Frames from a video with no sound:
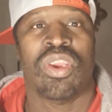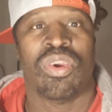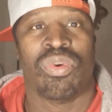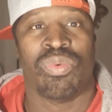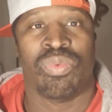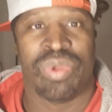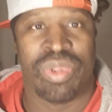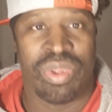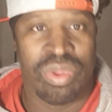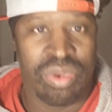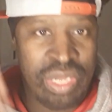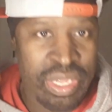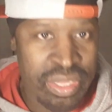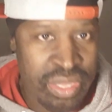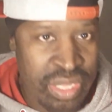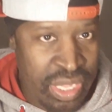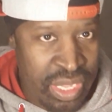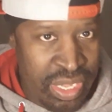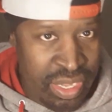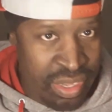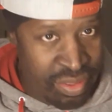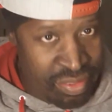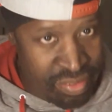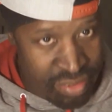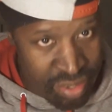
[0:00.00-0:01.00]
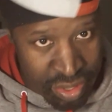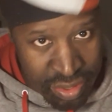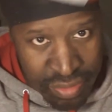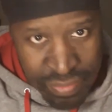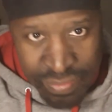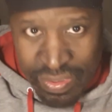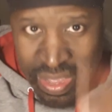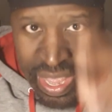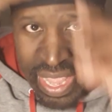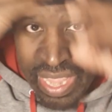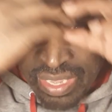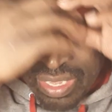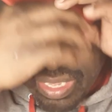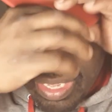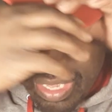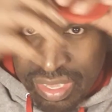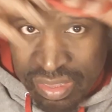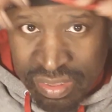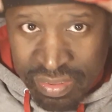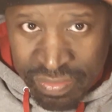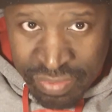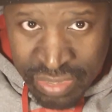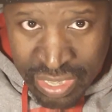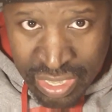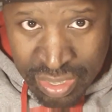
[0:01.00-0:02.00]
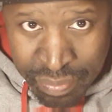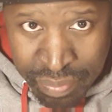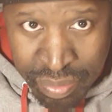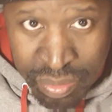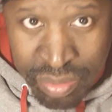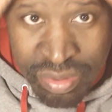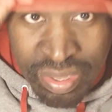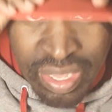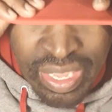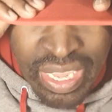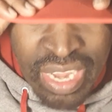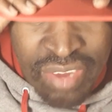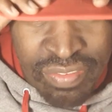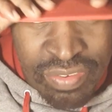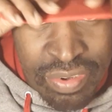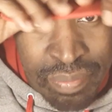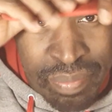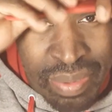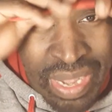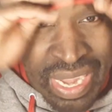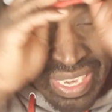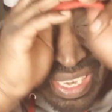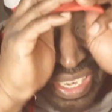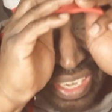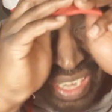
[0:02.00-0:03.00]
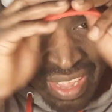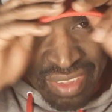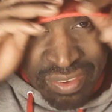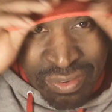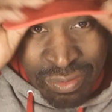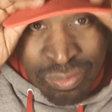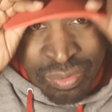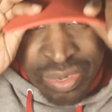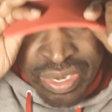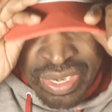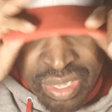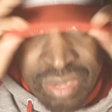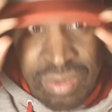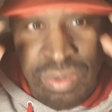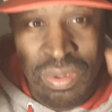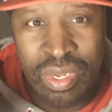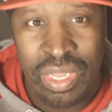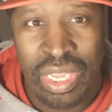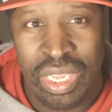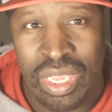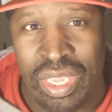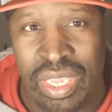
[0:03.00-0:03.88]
Real Under Here Certified Gear is available to everybody that's real.